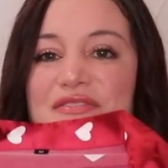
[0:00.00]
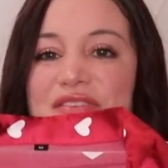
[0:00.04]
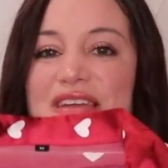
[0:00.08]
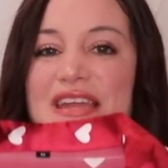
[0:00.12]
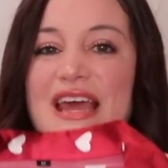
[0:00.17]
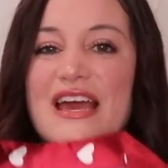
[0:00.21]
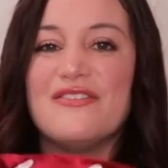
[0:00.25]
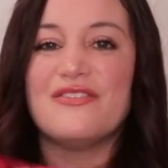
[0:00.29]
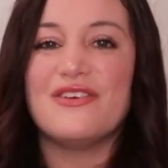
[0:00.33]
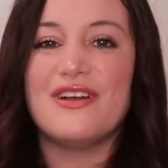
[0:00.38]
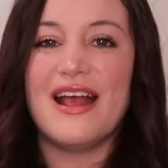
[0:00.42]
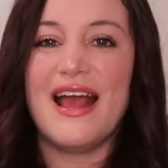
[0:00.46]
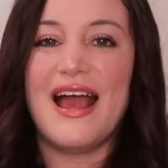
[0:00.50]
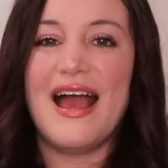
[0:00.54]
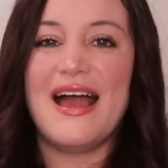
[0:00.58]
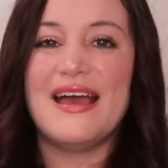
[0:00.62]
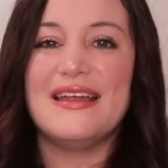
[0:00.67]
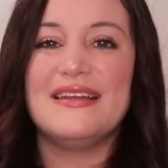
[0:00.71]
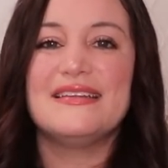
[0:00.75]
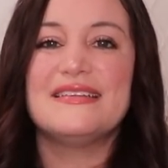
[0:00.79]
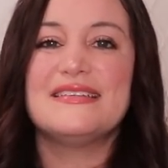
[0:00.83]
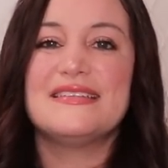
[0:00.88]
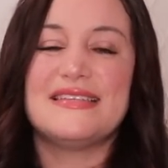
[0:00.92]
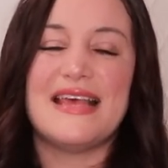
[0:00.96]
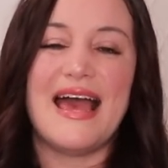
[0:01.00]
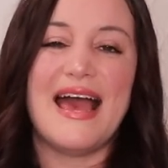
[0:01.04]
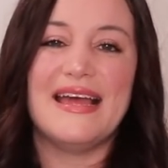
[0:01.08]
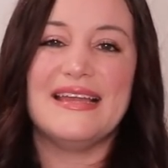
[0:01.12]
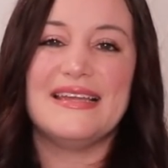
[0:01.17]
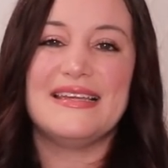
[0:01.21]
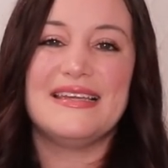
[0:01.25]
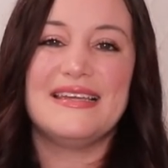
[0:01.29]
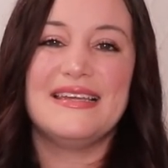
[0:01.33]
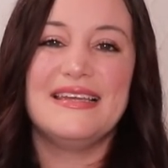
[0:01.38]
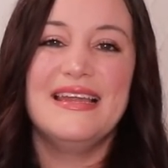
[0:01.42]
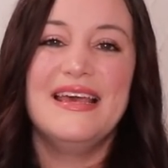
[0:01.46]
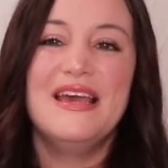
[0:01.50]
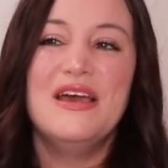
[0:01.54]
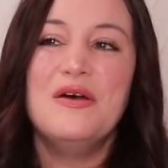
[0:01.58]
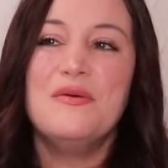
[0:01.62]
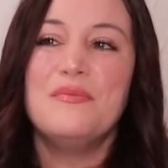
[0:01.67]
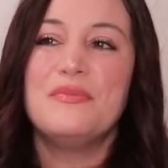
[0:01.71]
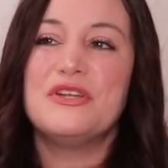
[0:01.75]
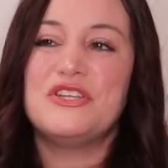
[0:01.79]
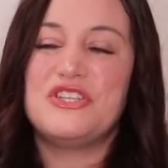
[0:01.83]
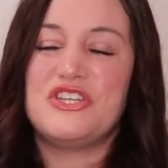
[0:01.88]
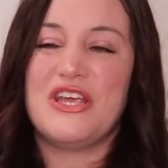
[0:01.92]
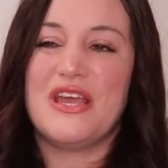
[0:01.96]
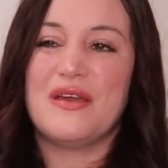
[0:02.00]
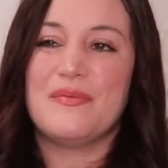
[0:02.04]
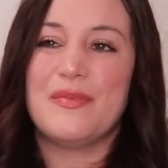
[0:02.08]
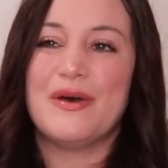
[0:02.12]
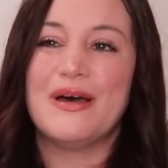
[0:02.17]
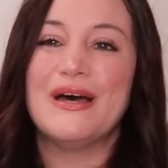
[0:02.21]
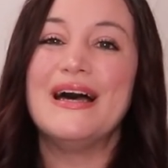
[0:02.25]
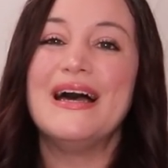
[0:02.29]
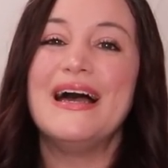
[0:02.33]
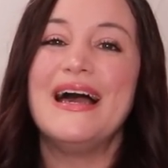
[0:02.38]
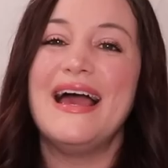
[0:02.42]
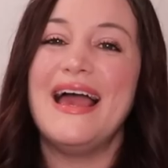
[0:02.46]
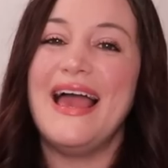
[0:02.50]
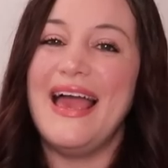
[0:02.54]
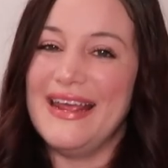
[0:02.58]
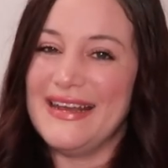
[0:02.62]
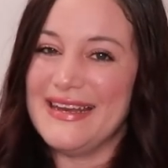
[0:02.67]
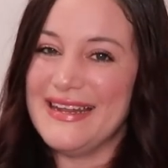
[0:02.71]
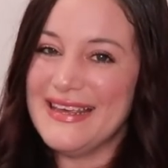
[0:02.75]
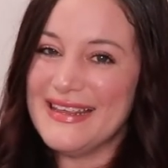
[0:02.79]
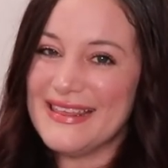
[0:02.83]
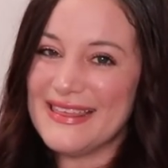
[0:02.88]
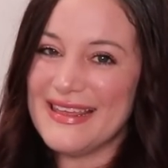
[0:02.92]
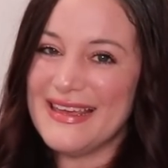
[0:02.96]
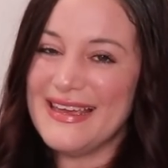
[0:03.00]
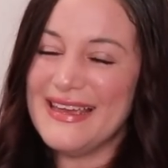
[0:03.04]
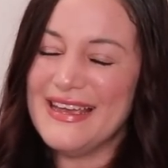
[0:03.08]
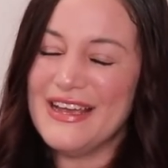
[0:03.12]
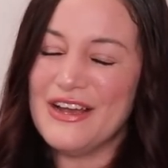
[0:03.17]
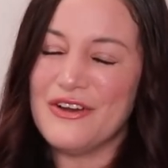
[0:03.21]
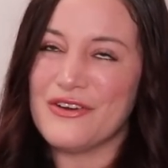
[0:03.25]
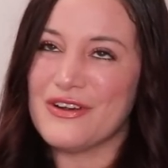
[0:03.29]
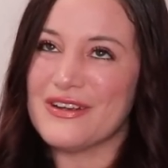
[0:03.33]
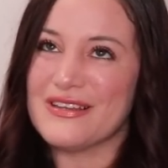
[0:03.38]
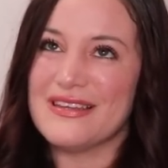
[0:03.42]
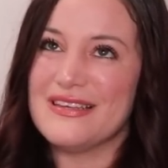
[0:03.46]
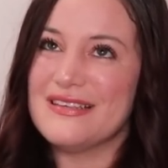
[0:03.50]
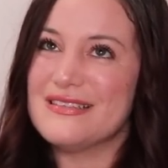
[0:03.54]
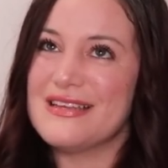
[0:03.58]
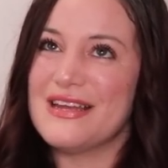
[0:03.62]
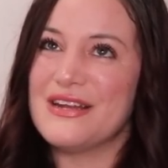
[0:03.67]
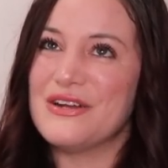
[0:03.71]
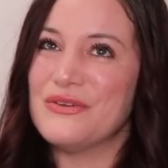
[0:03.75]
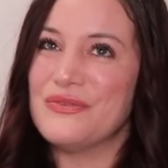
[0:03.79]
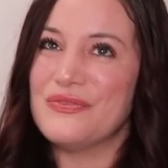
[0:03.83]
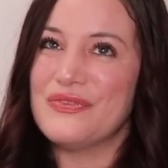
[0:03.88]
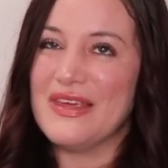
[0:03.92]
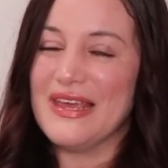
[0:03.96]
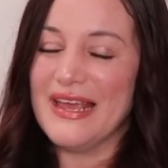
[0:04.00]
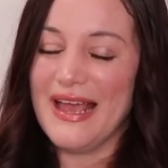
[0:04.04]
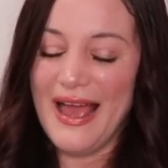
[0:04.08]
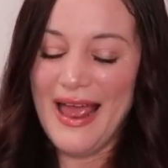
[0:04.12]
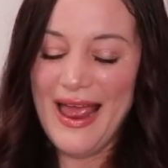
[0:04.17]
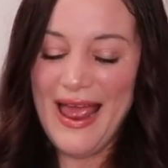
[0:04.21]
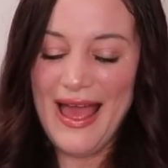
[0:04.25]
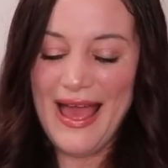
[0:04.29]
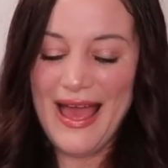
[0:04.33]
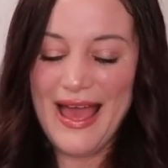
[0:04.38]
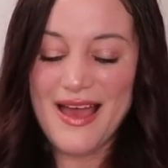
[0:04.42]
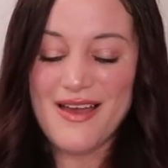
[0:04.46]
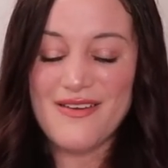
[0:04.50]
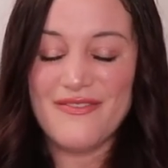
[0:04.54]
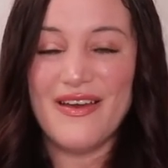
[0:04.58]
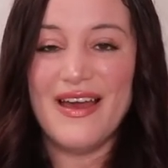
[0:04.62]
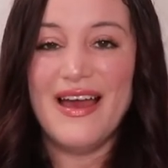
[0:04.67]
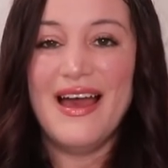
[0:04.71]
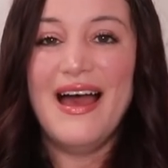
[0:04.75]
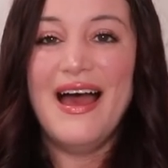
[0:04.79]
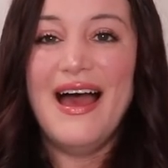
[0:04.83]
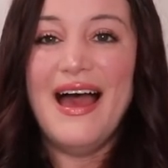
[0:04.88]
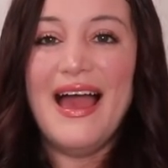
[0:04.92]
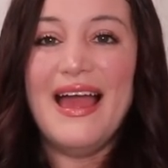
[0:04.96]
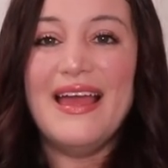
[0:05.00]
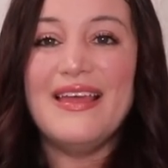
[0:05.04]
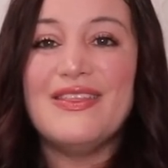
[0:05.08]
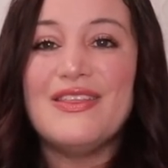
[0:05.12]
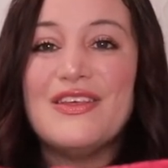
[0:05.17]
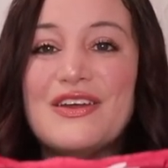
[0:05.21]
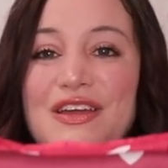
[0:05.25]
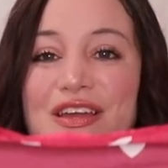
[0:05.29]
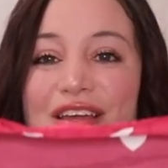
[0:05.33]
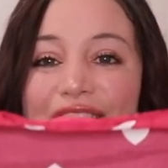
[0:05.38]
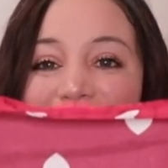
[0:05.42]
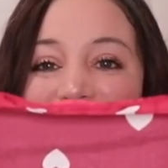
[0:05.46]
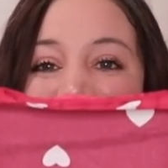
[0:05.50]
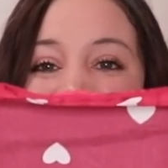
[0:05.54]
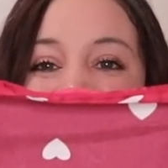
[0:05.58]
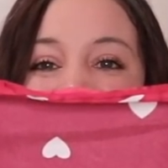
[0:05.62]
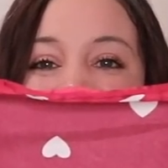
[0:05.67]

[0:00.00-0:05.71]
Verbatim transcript: never had satin pajama anything, or at least I don't think I have. And look at this